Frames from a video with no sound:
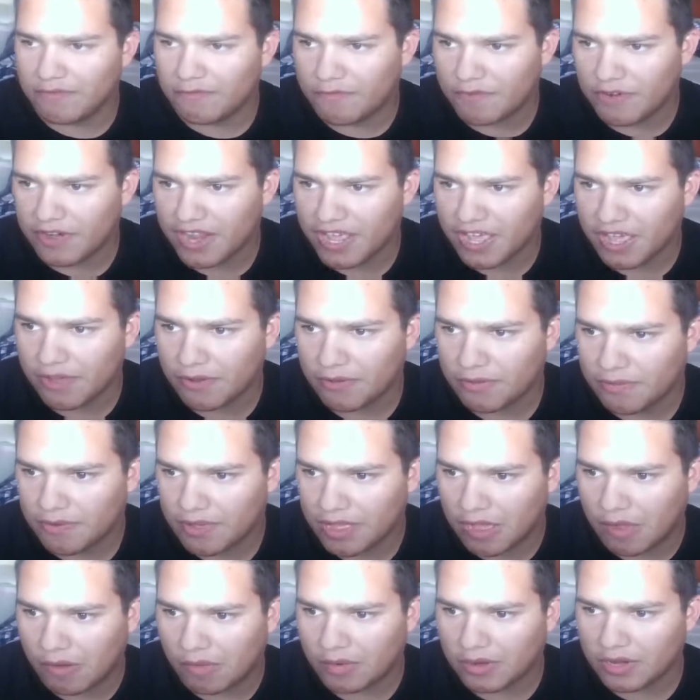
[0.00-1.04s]
for now,
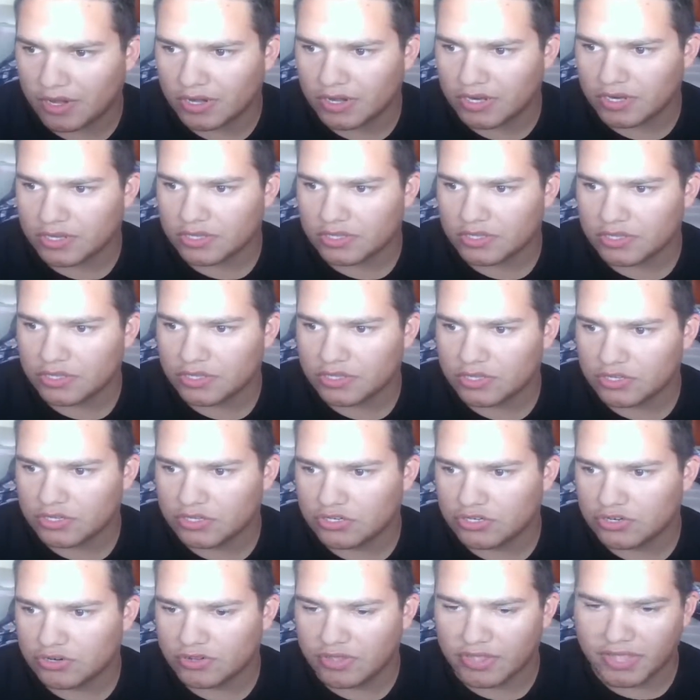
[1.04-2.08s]
I wanted to
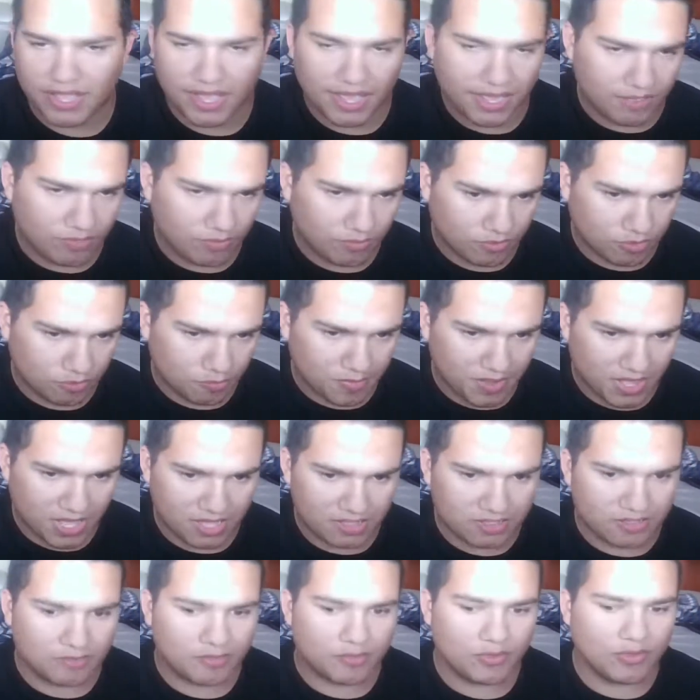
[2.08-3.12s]
show you guys what's
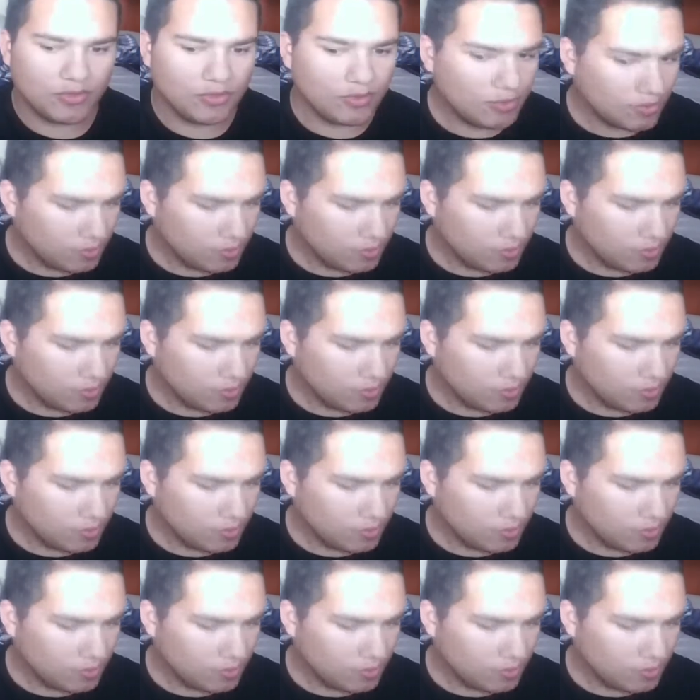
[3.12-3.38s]
possible